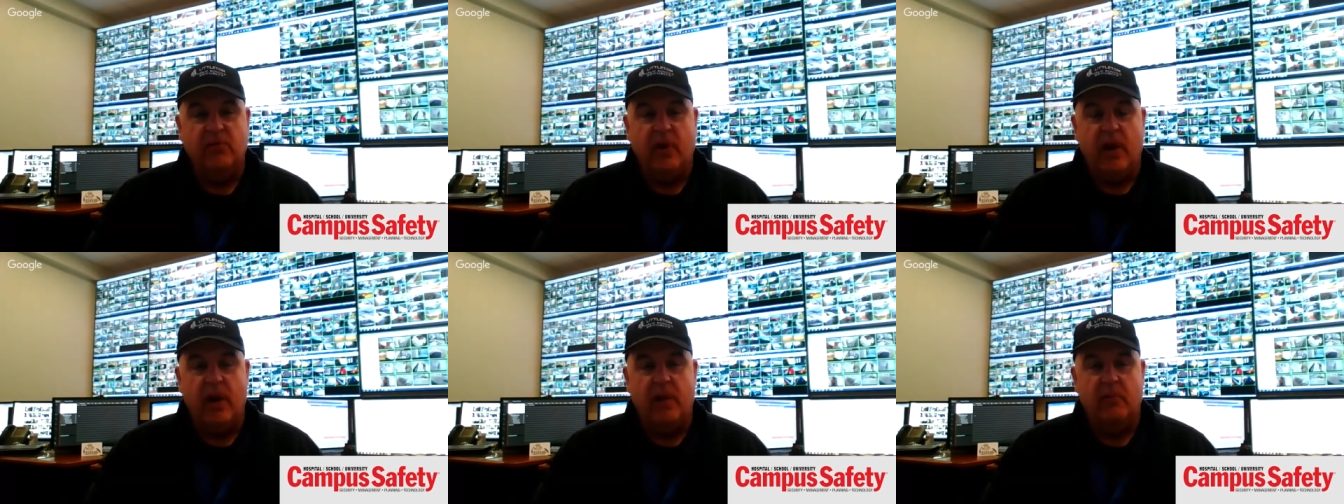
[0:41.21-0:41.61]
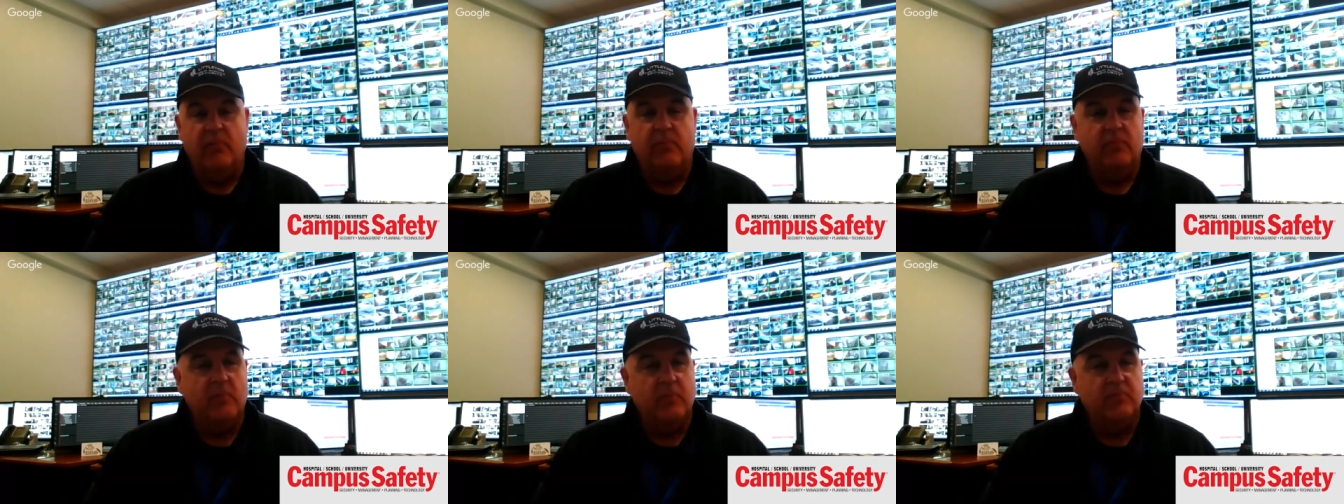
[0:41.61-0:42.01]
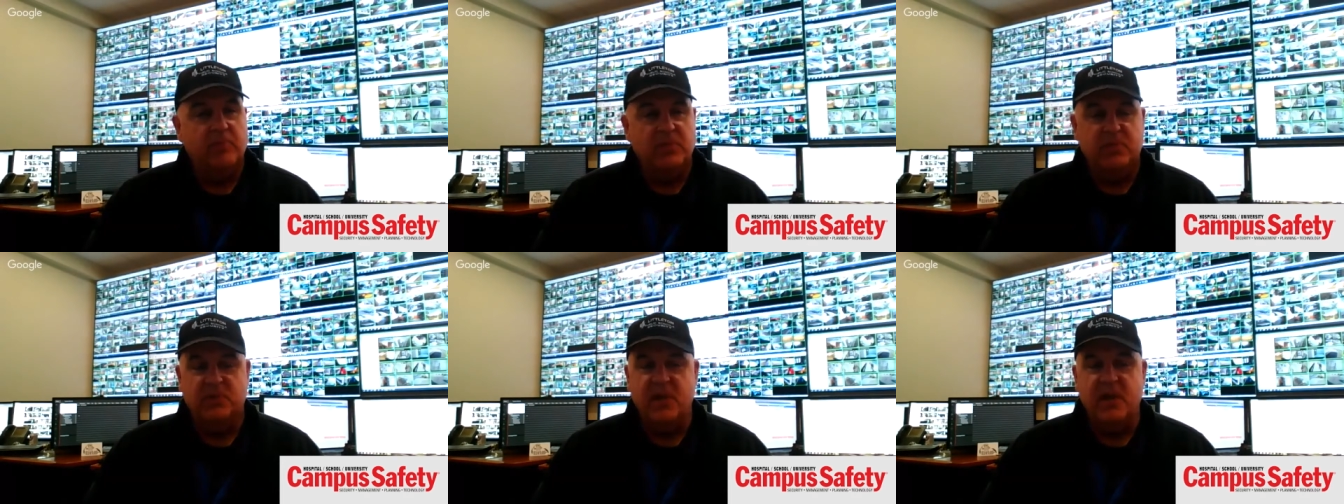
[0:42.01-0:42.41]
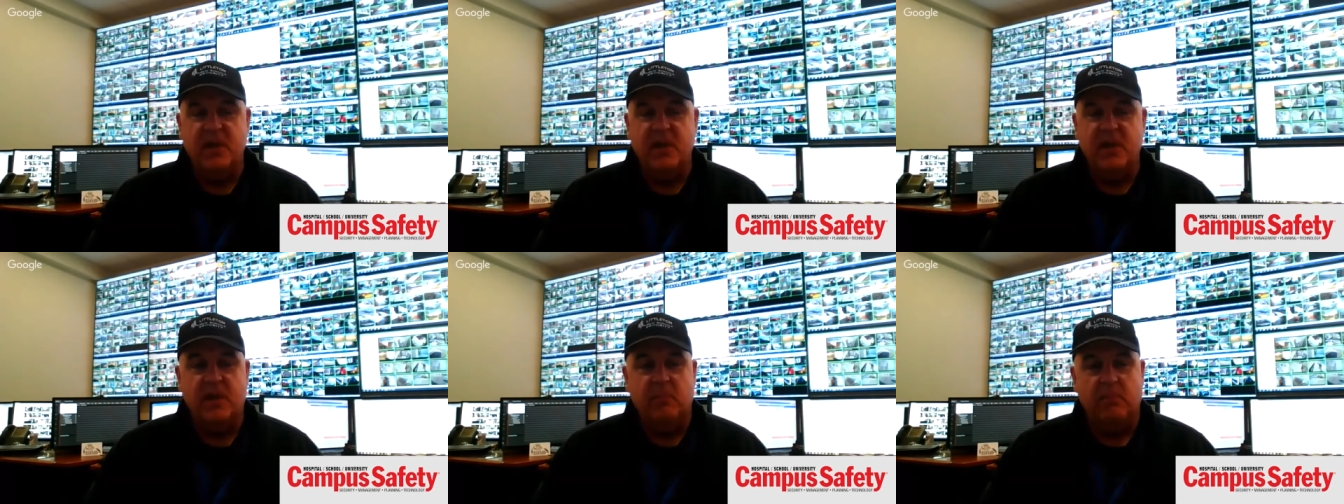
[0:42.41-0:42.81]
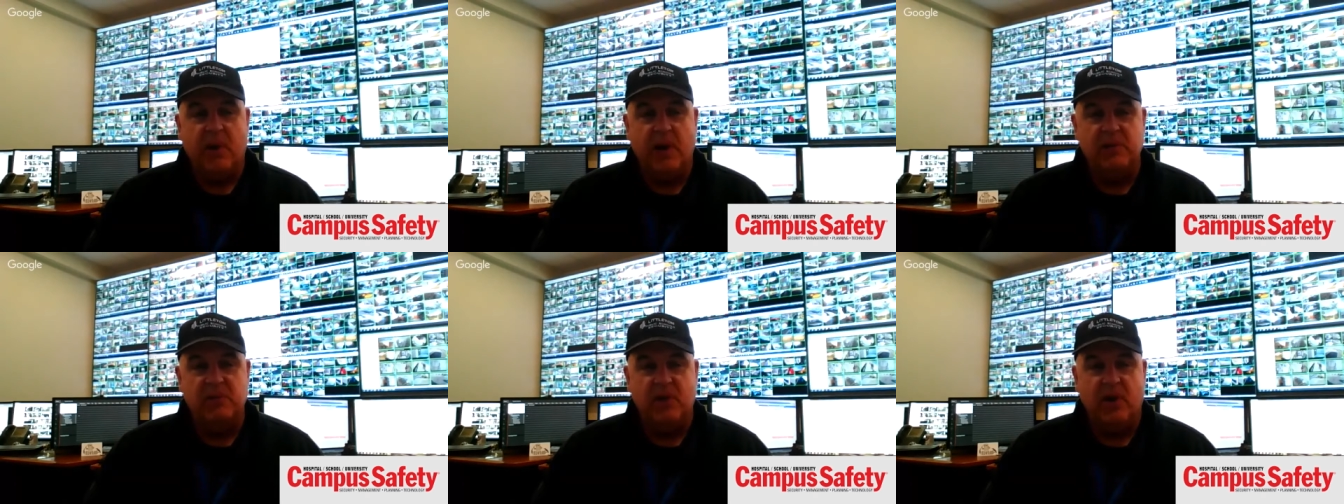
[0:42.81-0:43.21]
I have
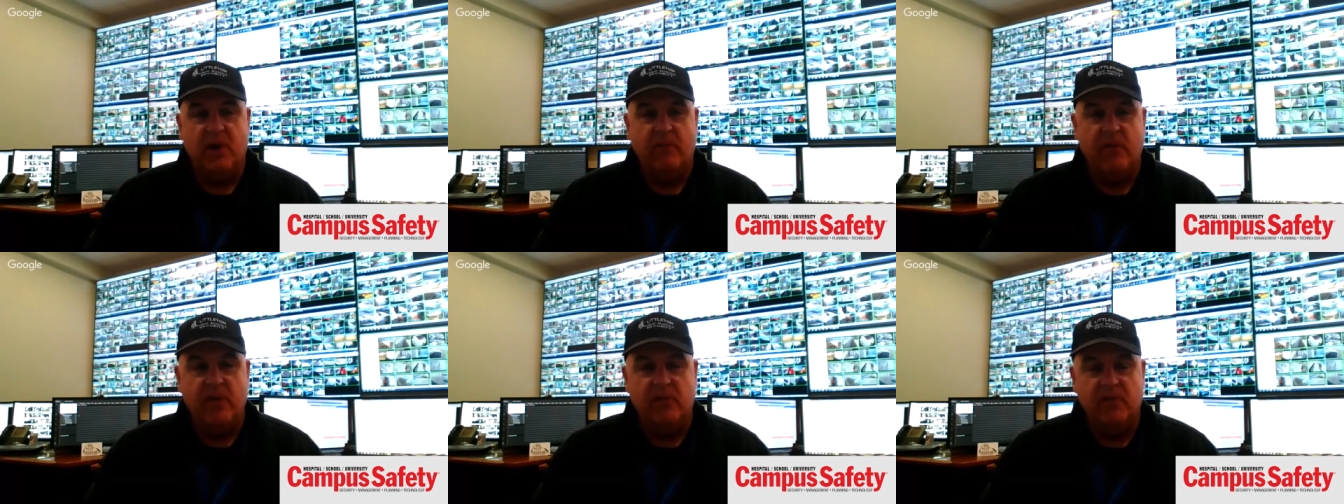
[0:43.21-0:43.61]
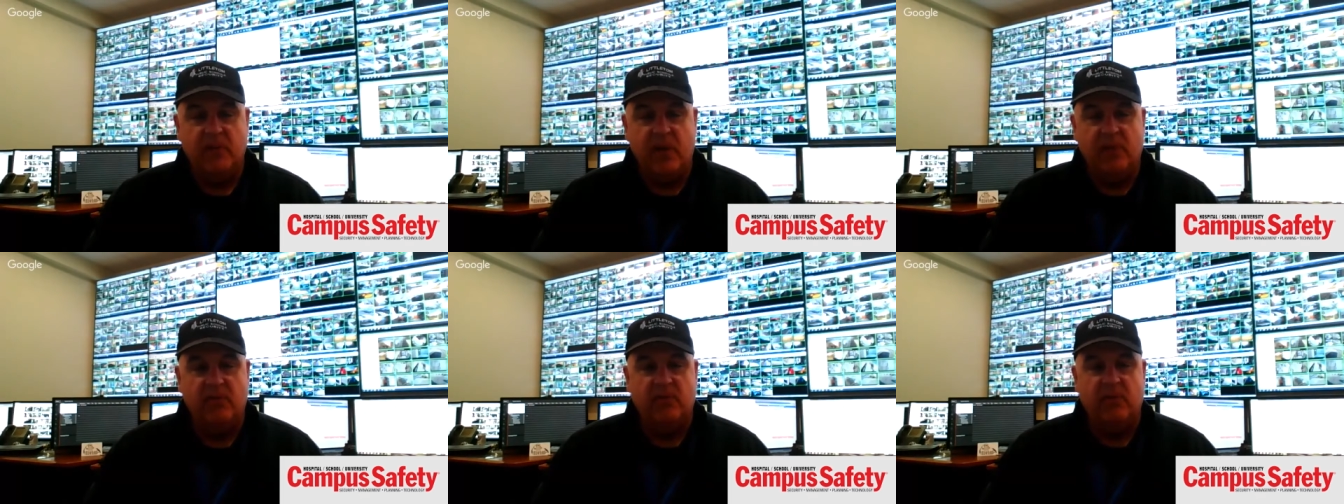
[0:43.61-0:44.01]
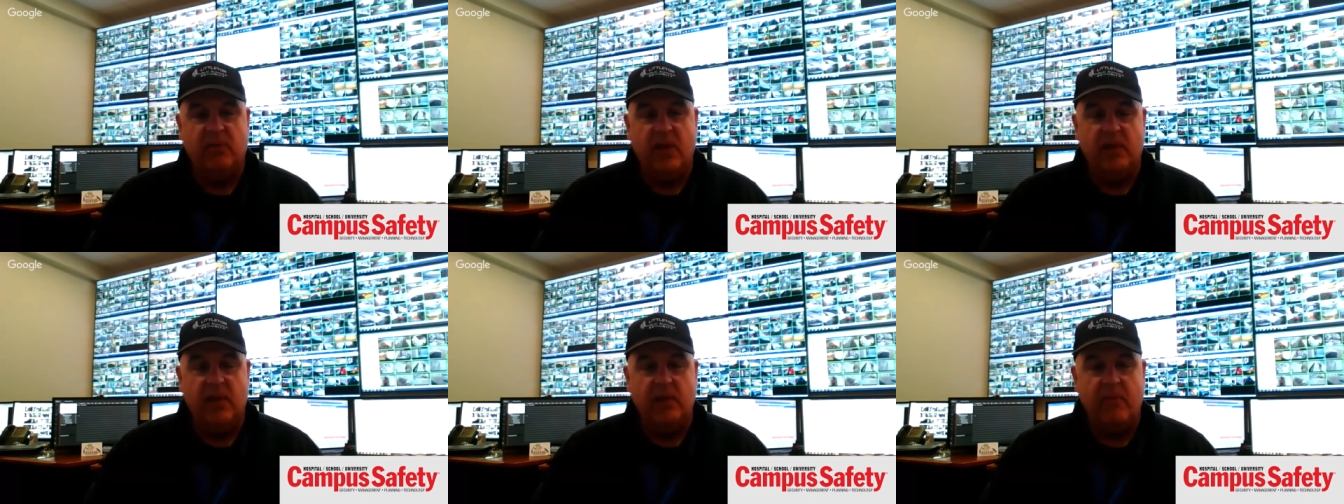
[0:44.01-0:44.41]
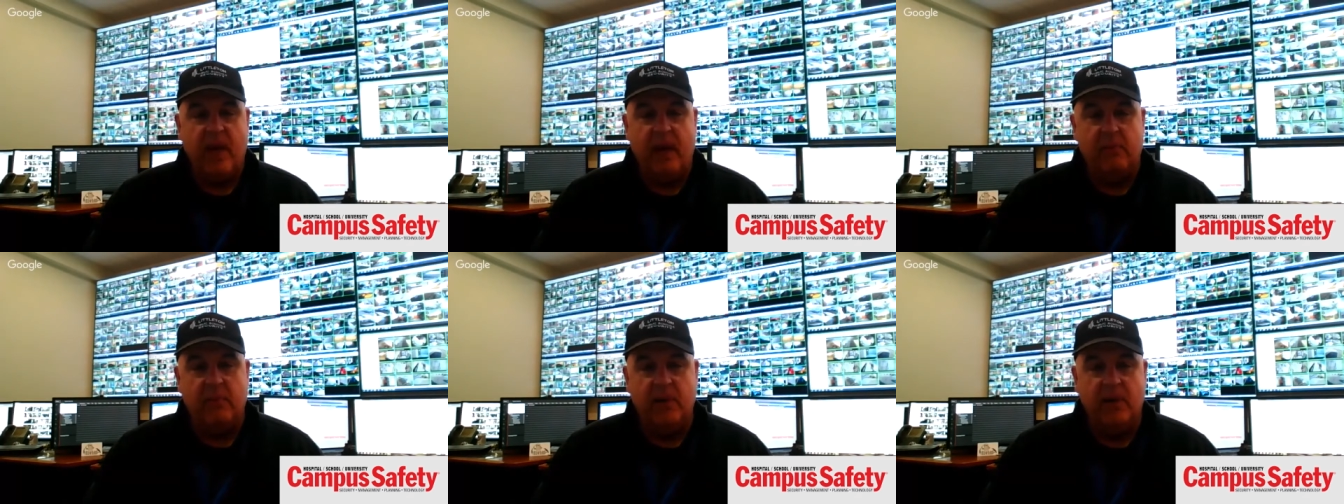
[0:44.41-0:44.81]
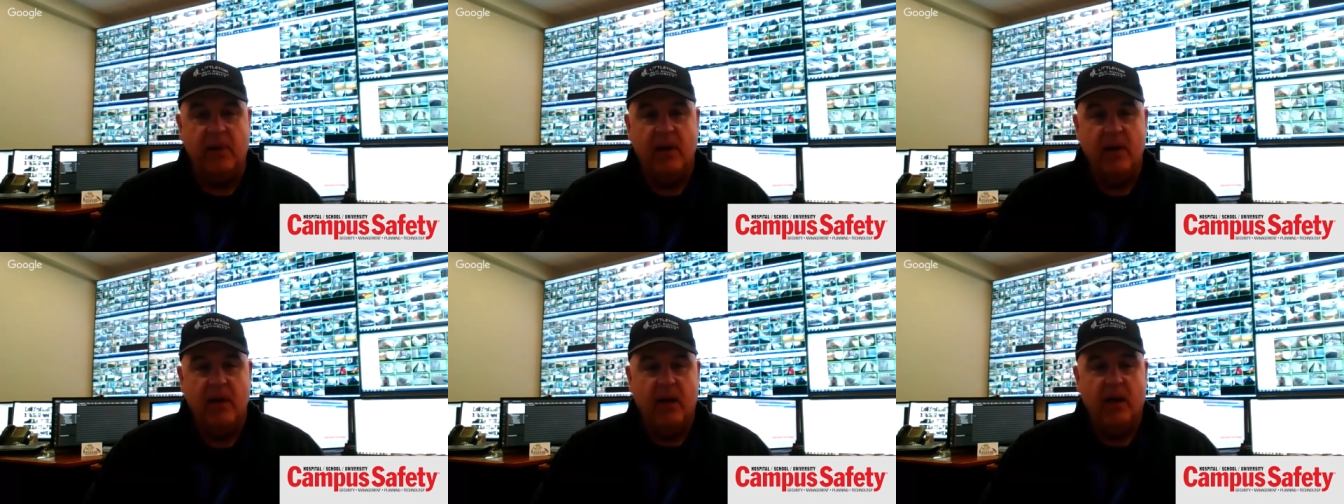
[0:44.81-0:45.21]
seen my share of incidents that have
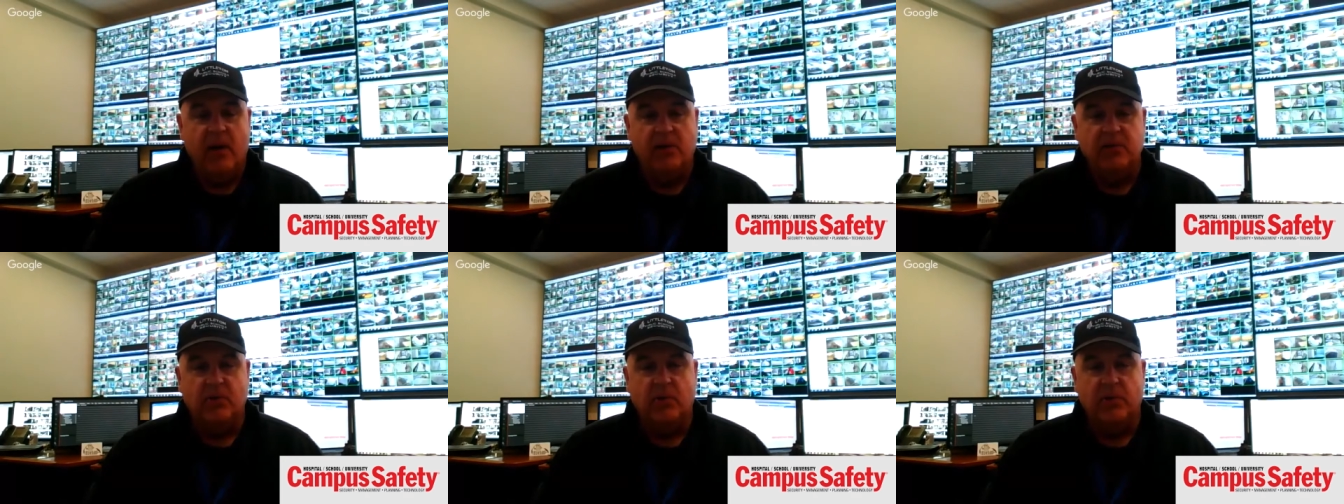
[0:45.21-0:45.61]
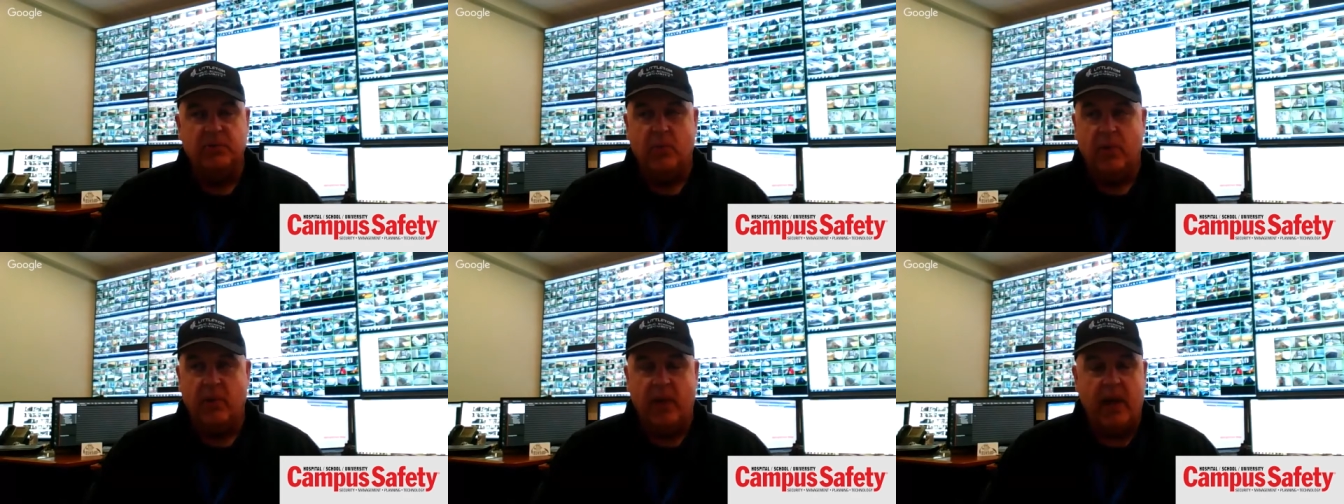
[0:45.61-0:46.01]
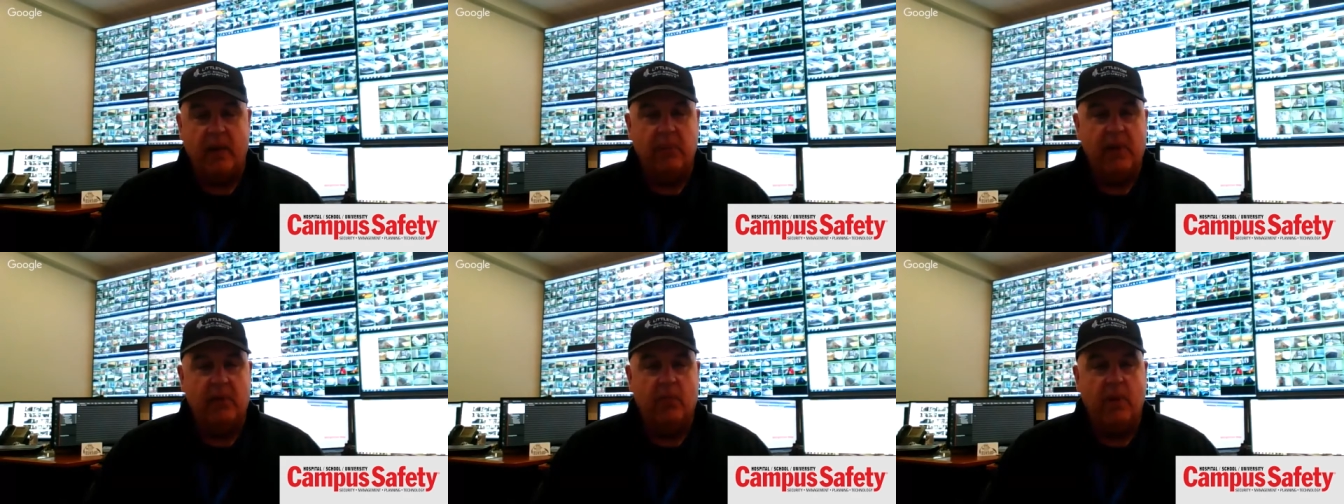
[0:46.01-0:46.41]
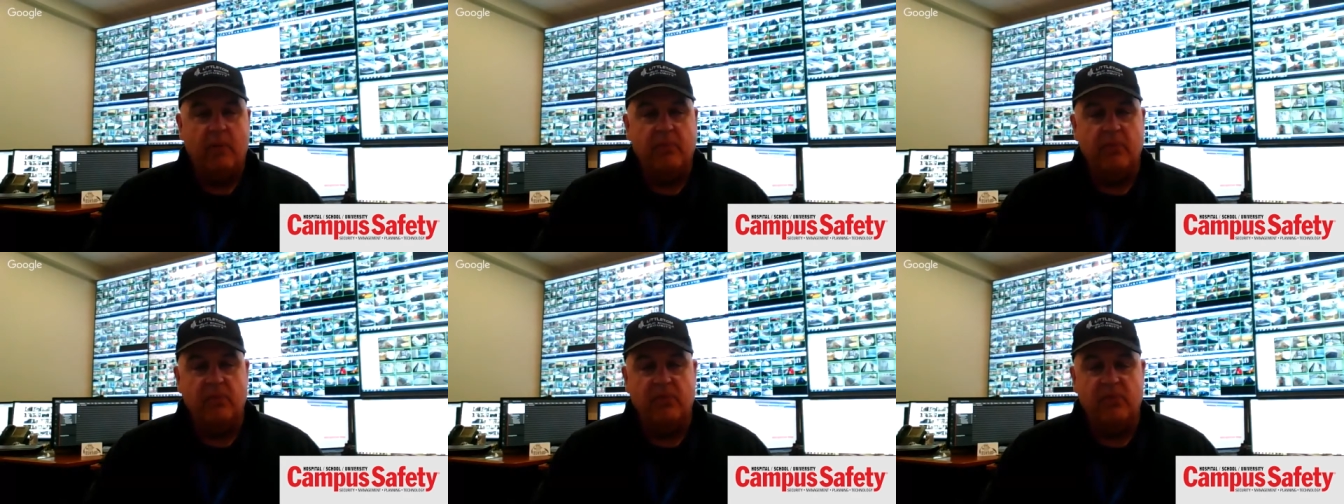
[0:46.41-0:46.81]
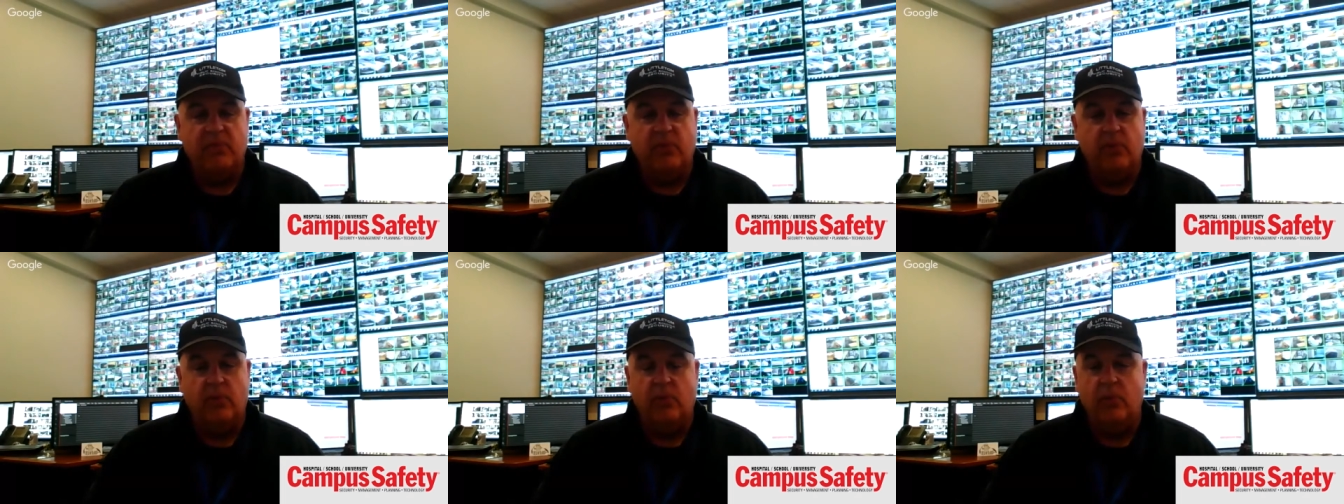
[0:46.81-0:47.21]
happened in our schools, whether that be reference to